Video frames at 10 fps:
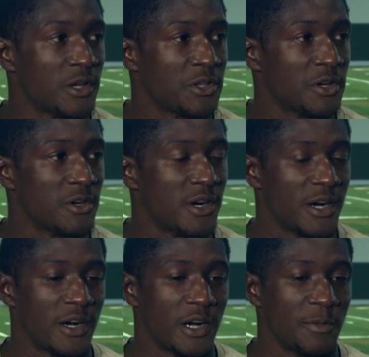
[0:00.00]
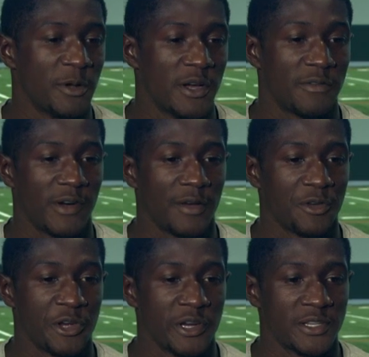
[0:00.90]
You know, 5
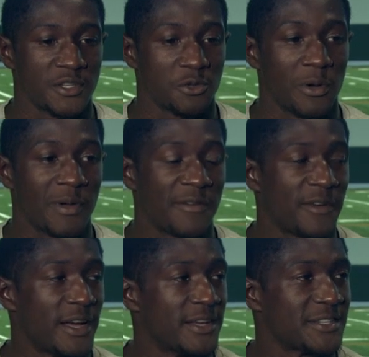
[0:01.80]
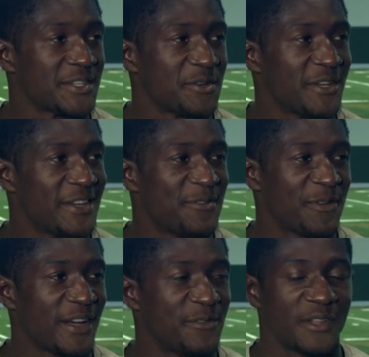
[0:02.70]
years, it went by fast.
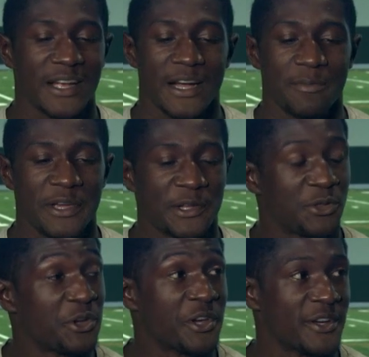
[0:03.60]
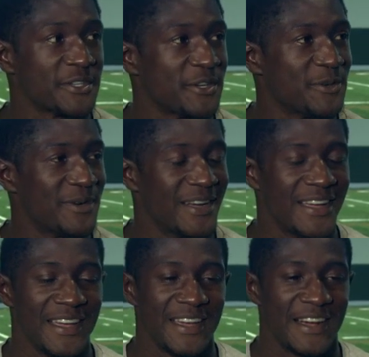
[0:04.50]
I feel like I've been here 3 years though,
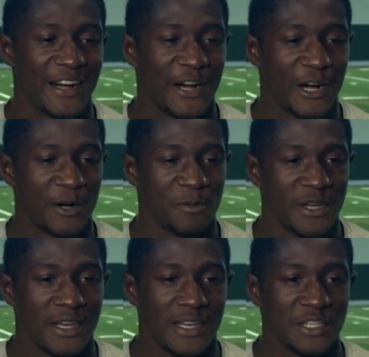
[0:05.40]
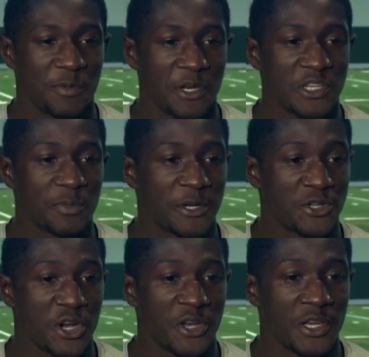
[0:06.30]
but it's been a
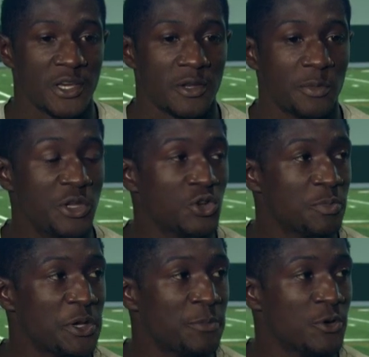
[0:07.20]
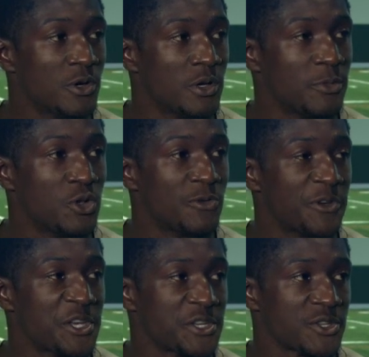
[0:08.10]
journey to meet new people, new
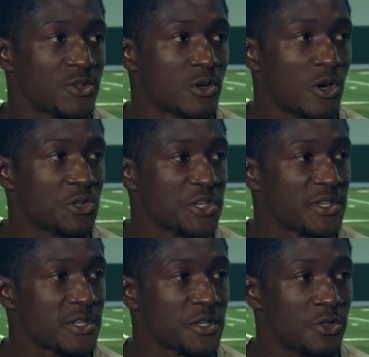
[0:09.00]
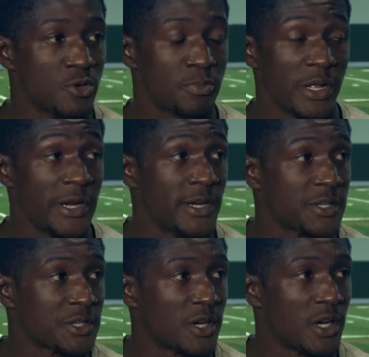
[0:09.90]
faces, new coaches, new
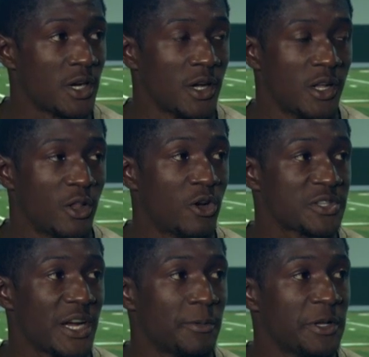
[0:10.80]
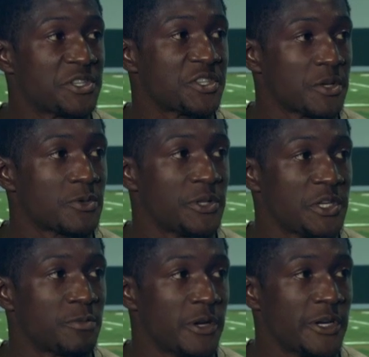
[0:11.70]
players, long time relationships with these
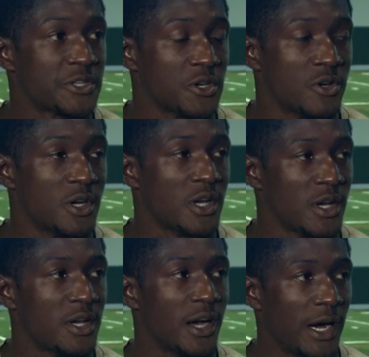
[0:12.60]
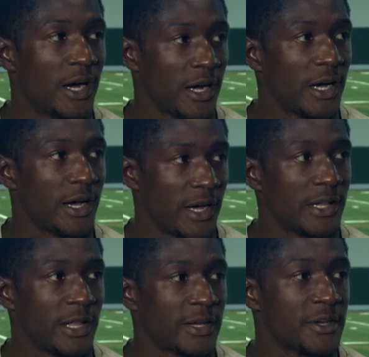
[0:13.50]
players. So I
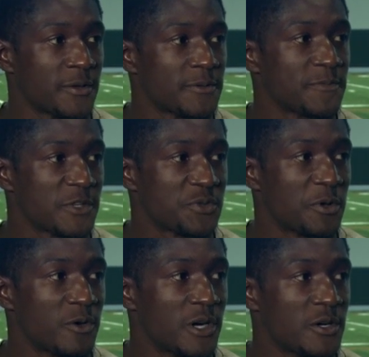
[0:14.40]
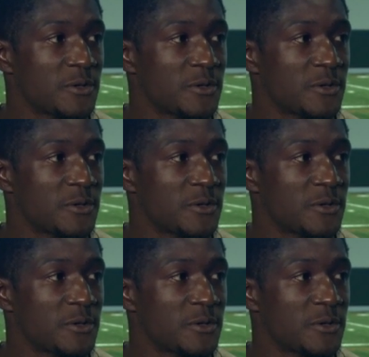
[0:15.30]
like it. It's been well.